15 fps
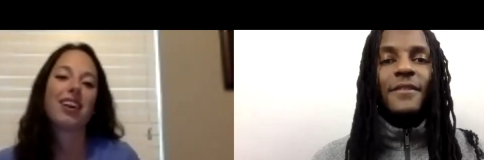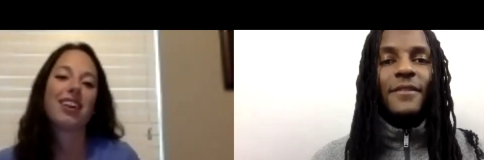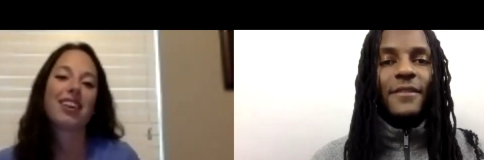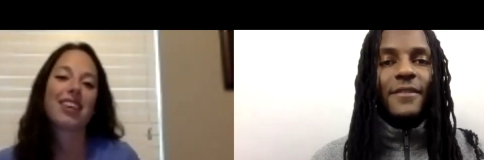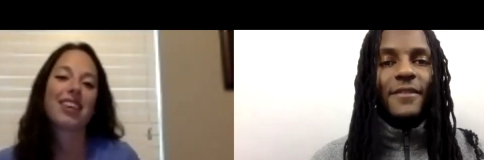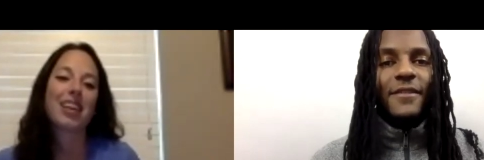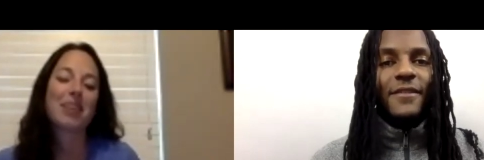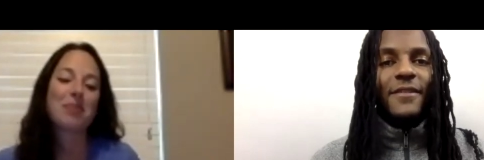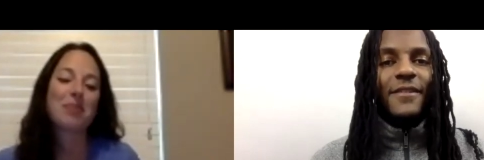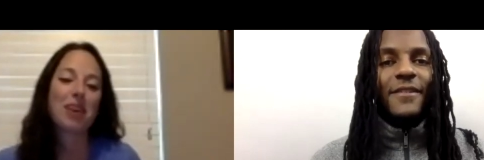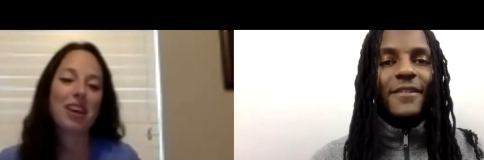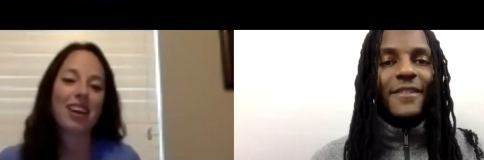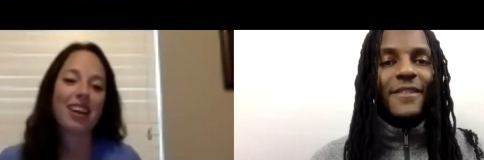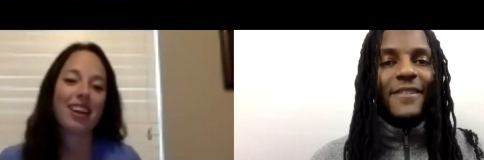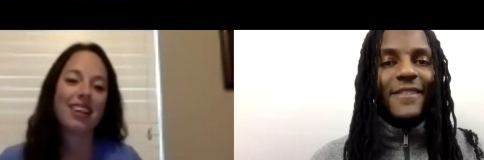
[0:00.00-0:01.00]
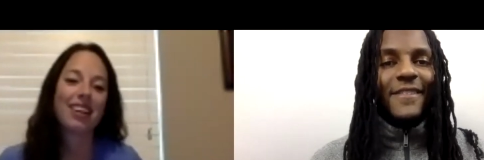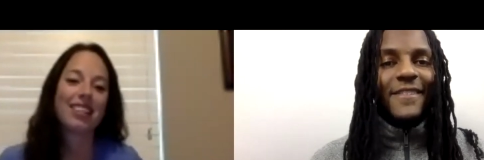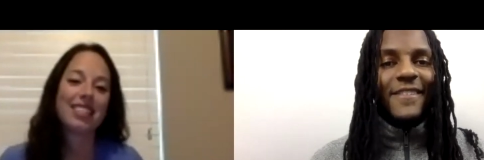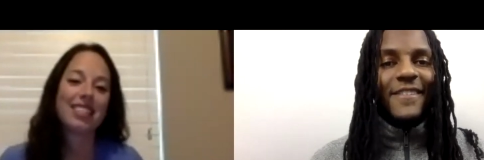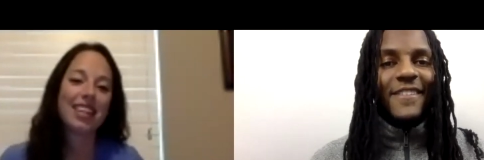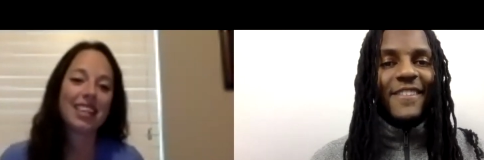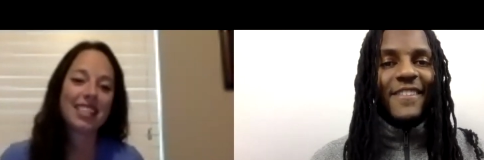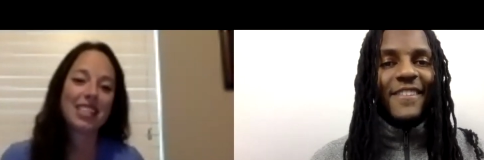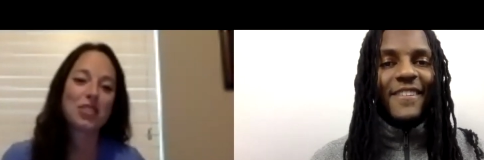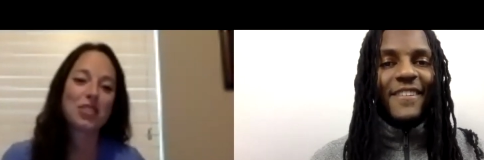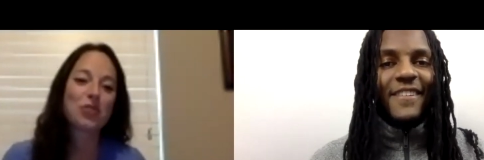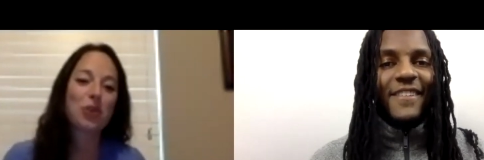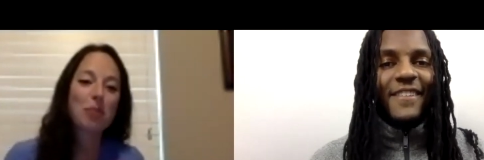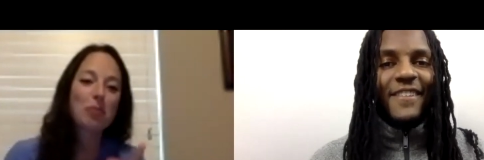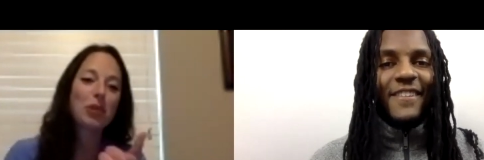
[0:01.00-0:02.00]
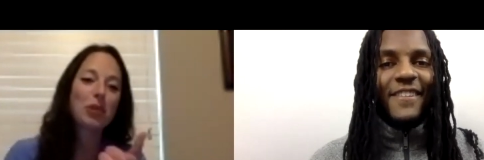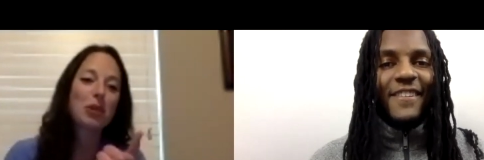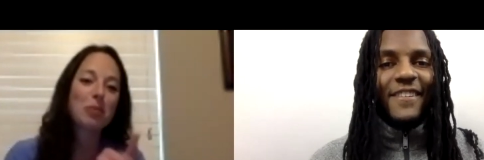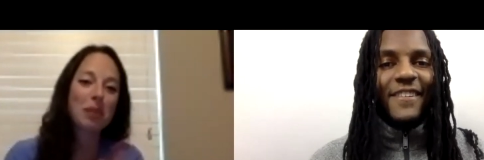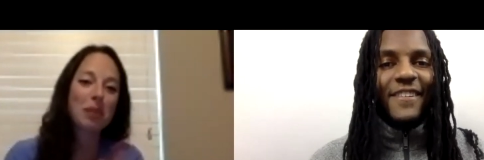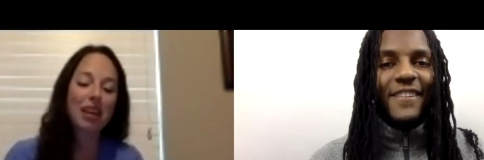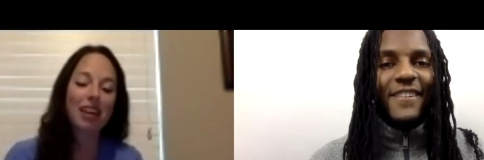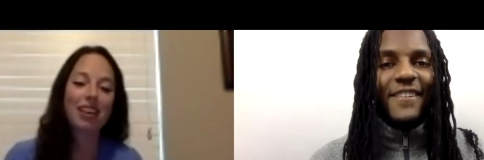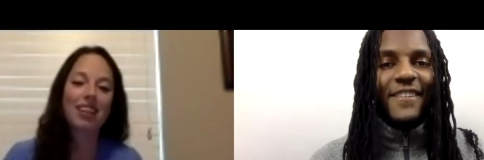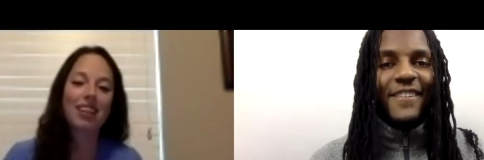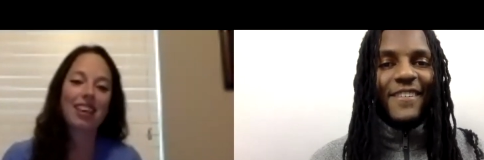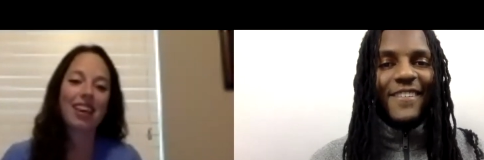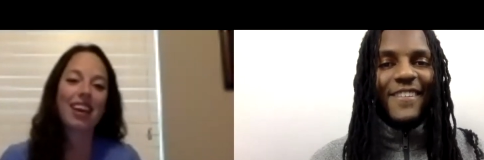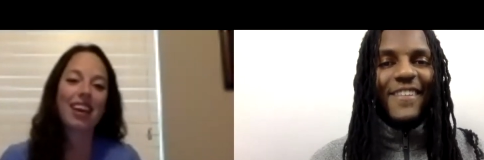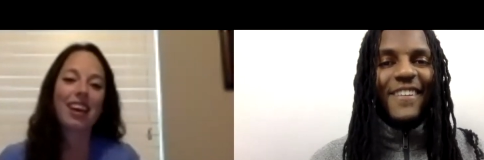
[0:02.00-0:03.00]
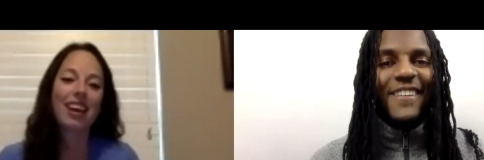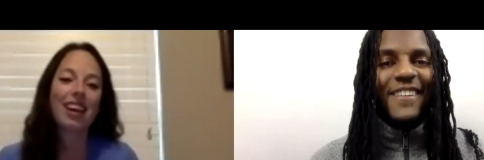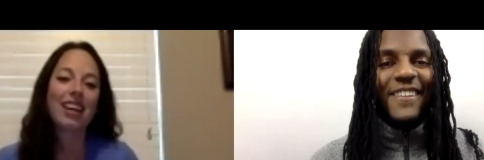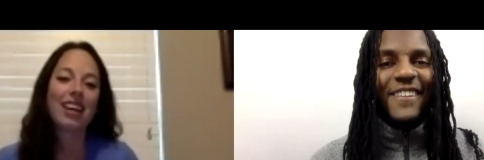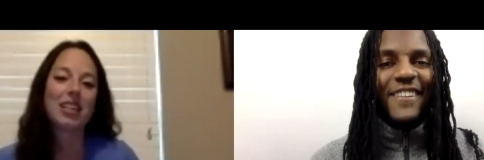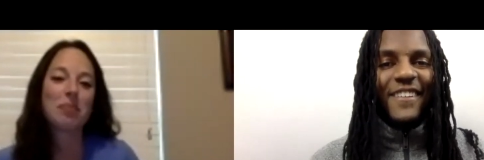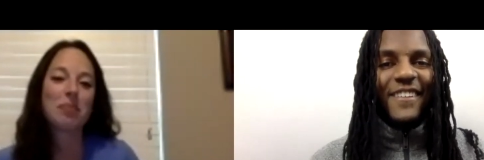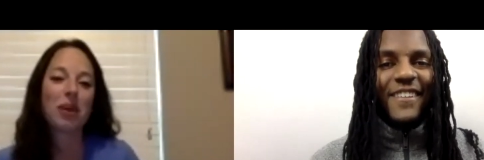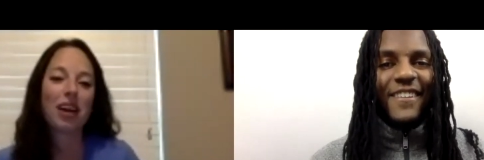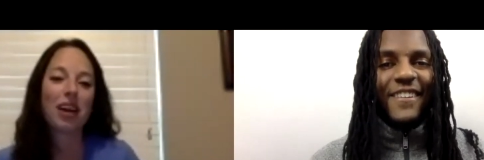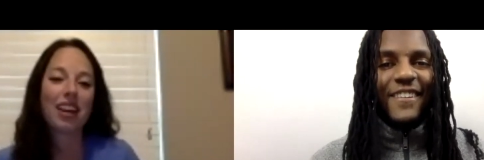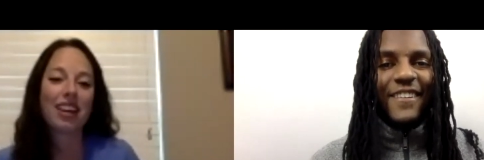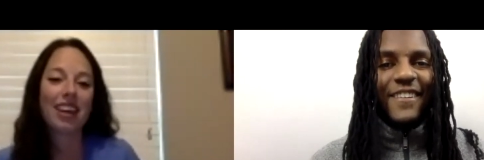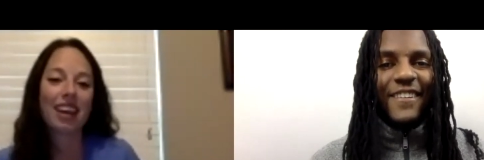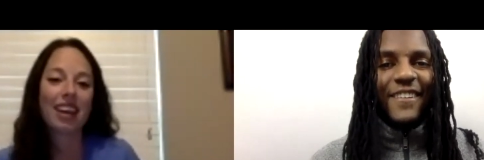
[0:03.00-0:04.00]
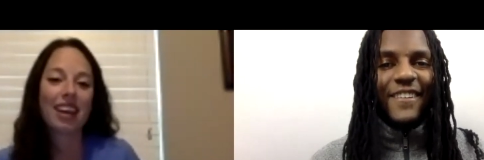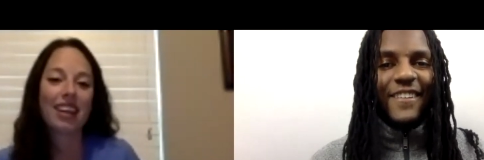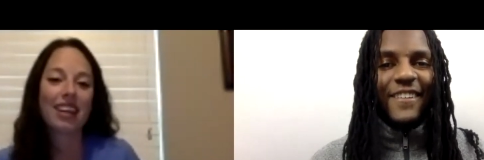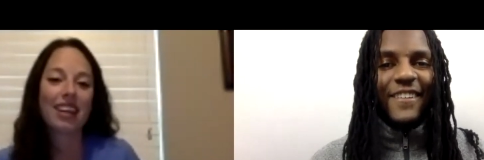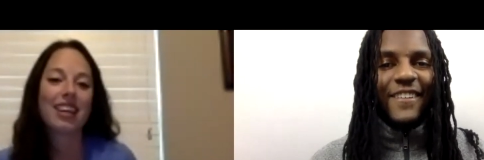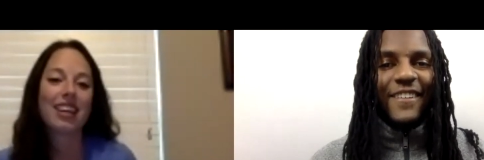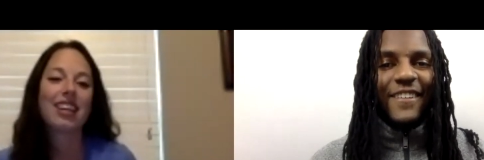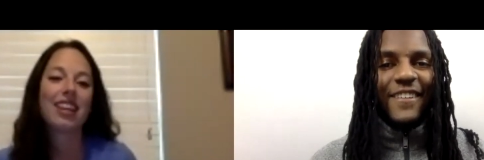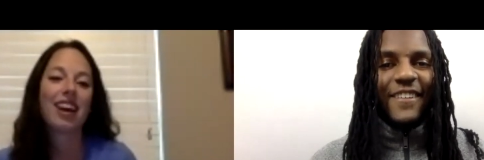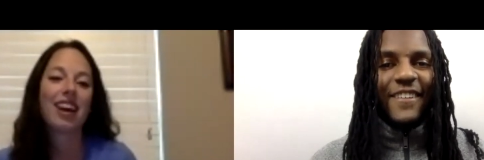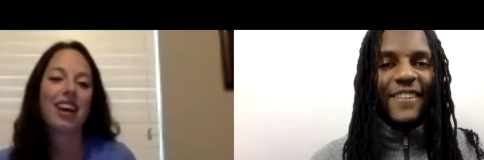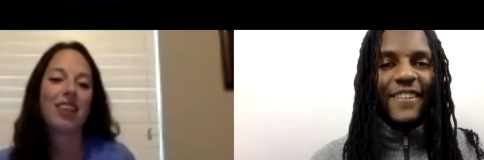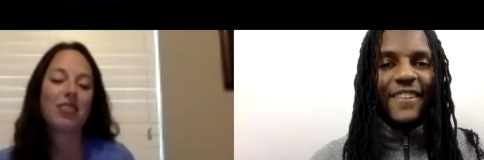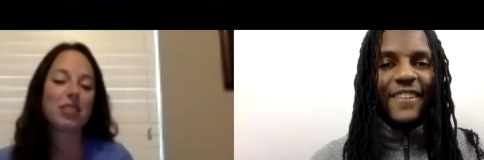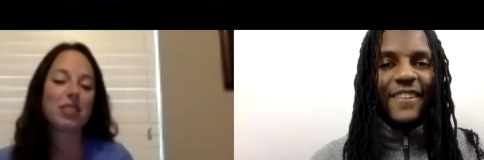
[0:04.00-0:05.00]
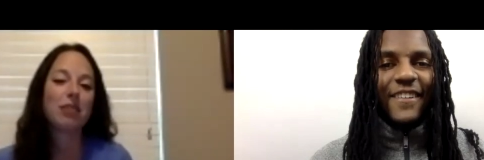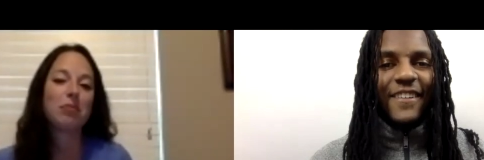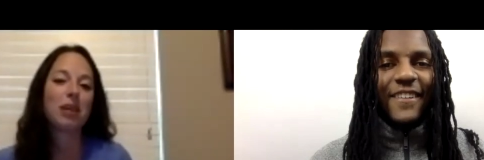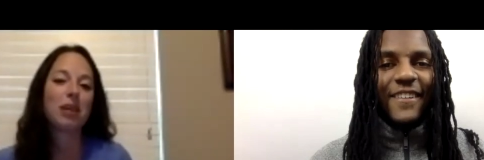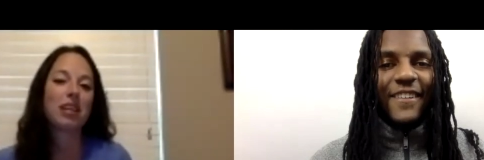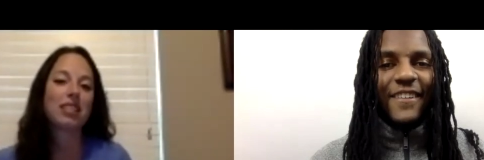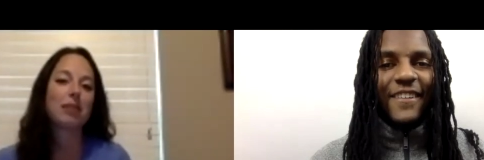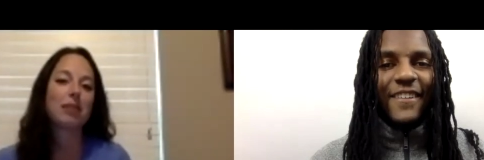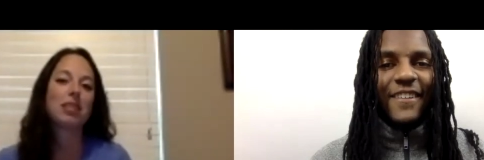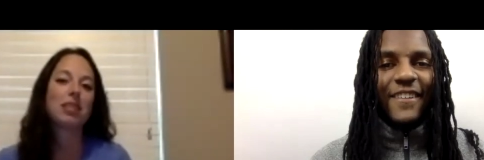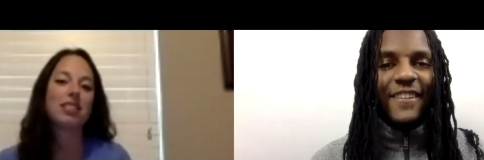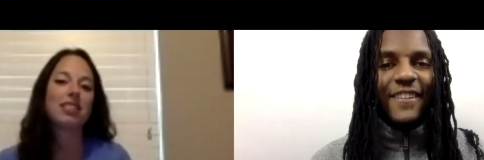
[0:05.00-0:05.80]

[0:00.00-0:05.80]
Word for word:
Speaker 1: get my DAT score up a little bit and apply again. And I received my acceptance